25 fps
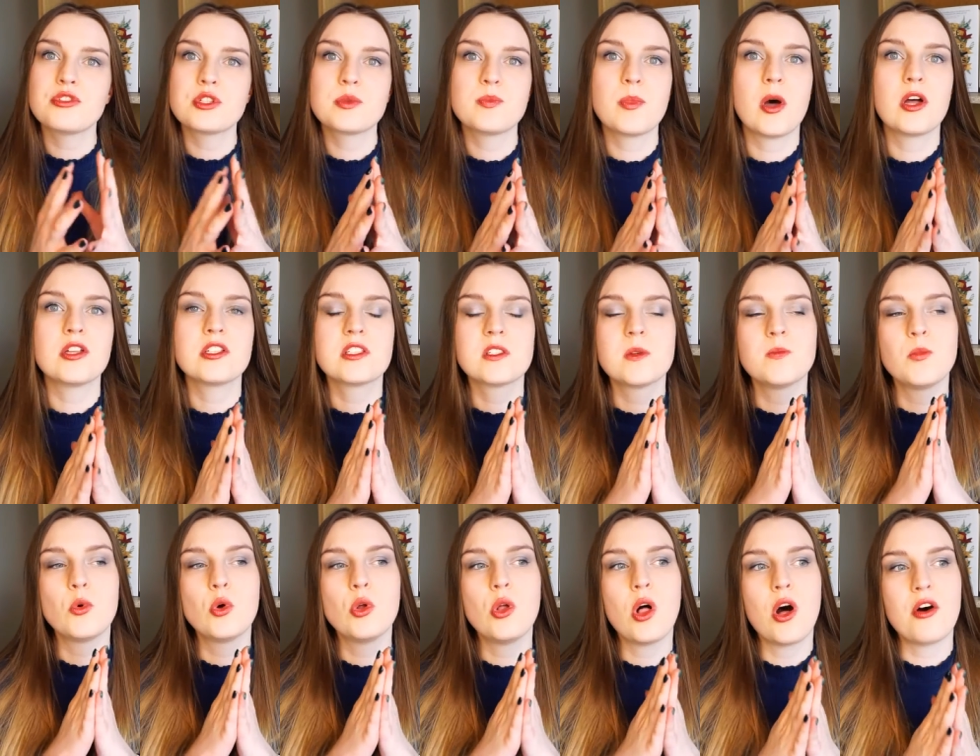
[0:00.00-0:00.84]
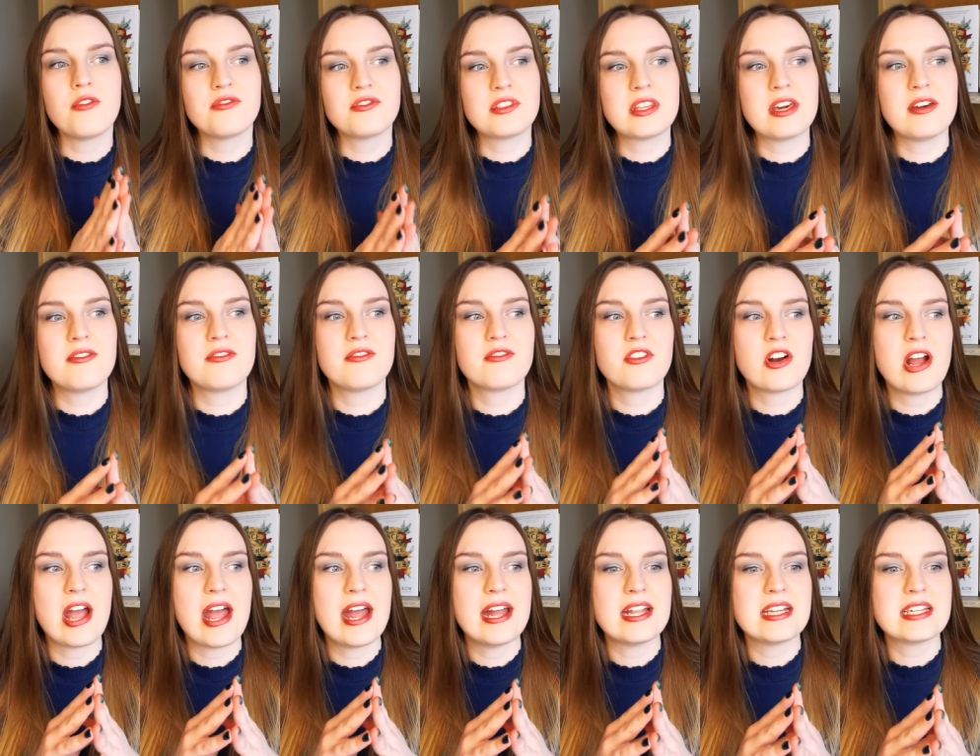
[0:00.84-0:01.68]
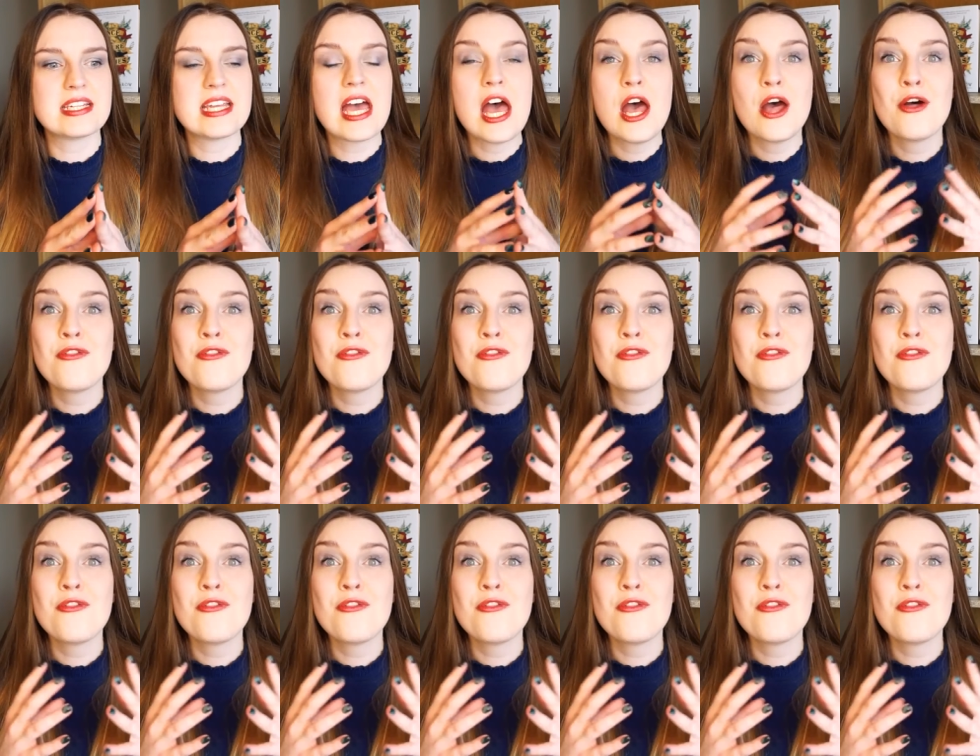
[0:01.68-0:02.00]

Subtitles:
responsible of different